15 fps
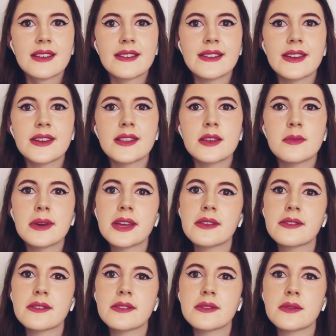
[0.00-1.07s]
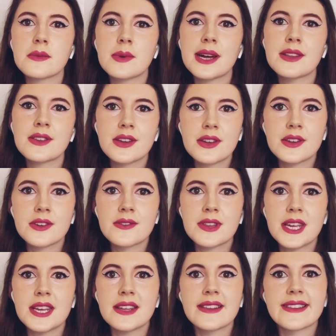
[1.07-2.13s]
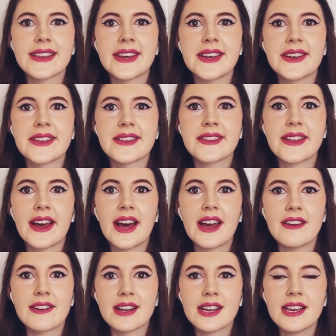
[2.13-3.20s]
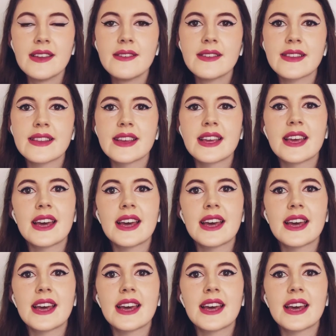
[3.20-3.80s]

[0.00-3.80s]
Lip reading: So the most well-known of these is hieroglyphs,